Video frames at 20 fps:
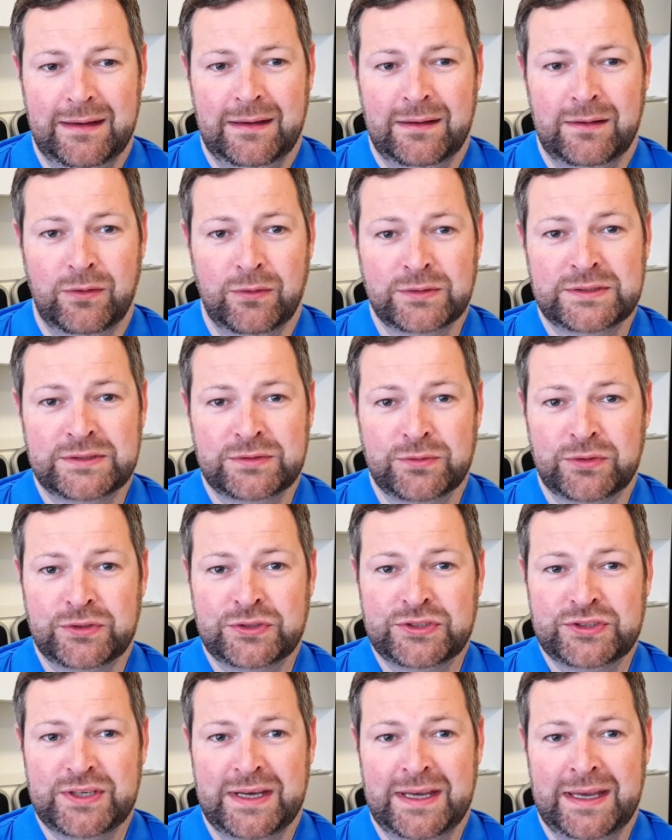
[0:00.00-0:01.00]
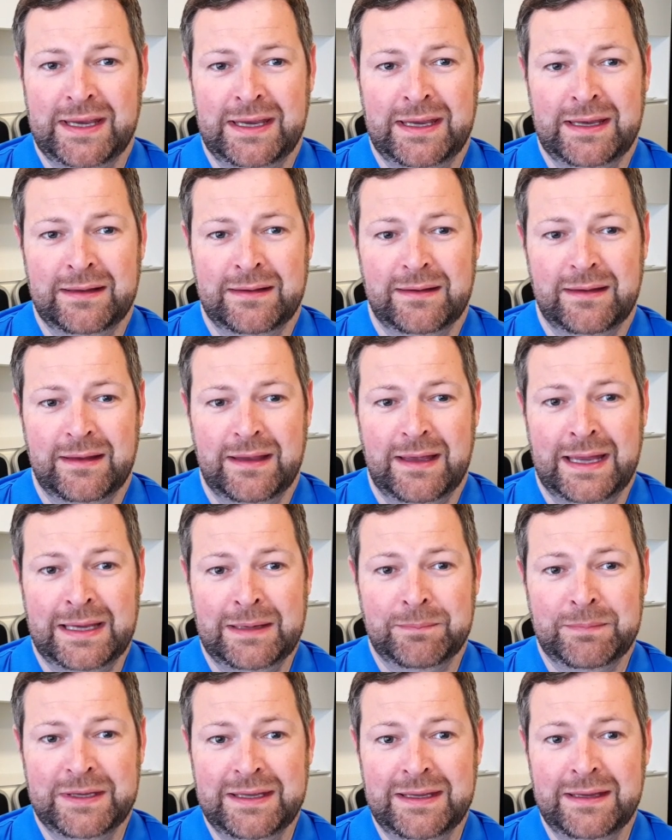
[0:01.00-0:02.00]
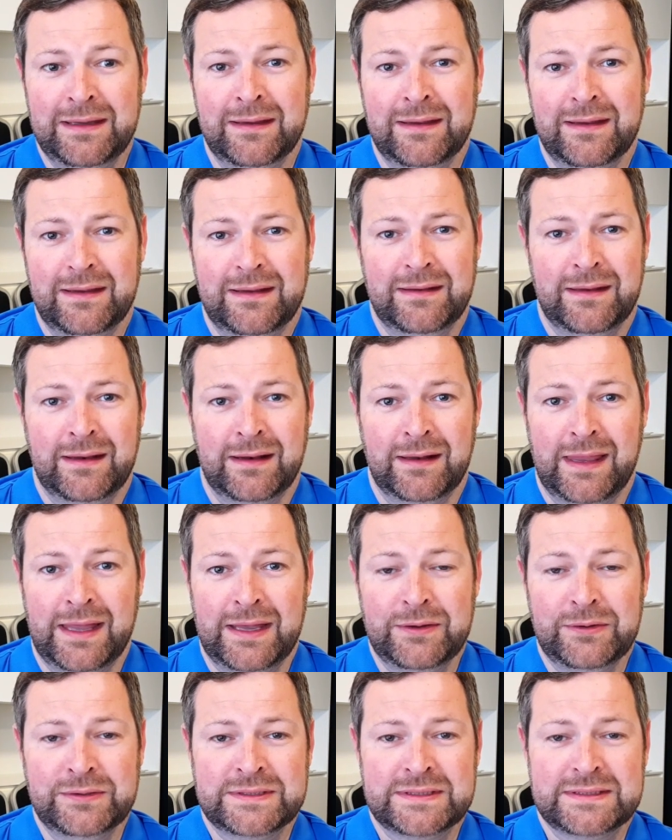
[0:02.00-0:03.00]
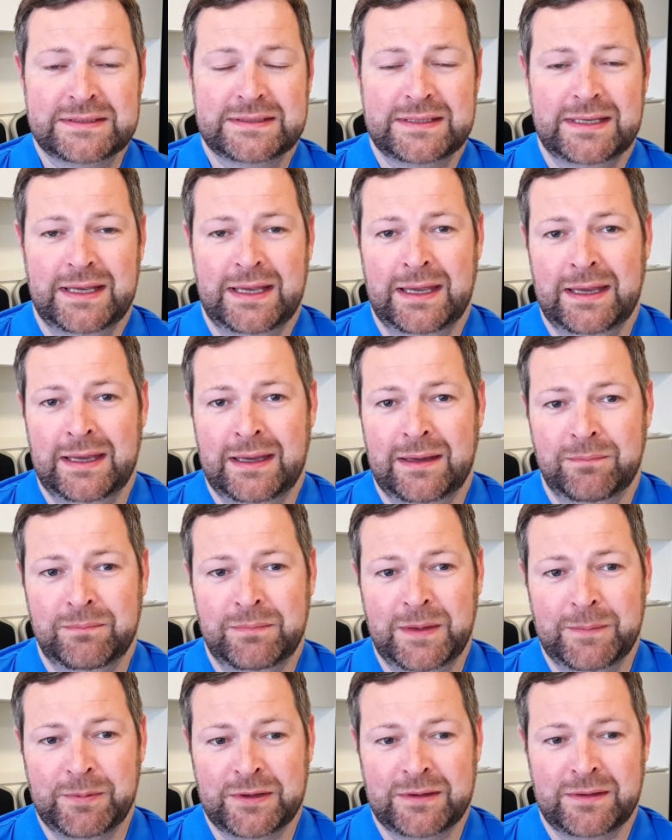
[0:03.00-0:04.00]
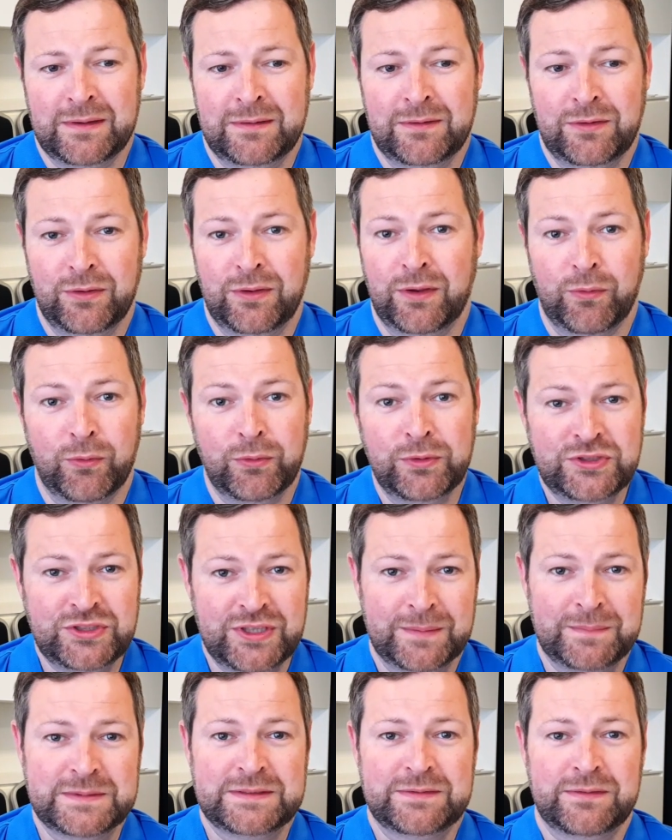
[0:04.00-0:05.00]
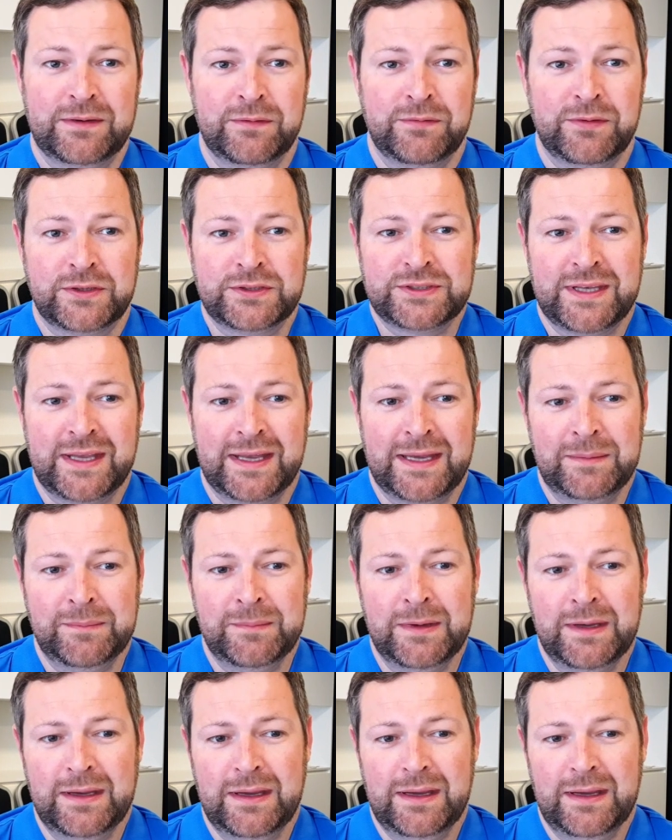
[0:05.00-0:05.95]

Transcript: closed source IP that allows people to do their own chips for the first time.